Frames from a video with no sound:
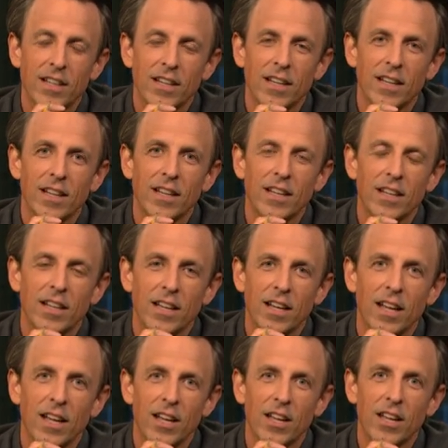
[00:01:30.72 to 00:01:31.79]

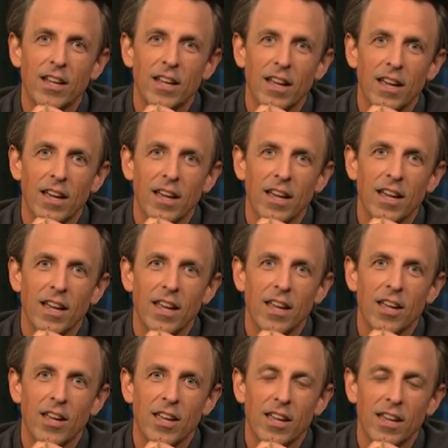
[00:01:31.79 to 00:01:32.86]

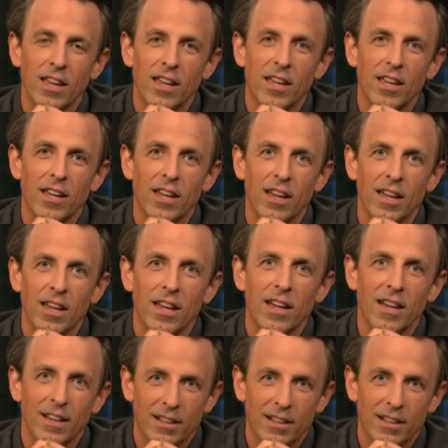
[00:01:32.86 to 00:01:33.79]
(silent)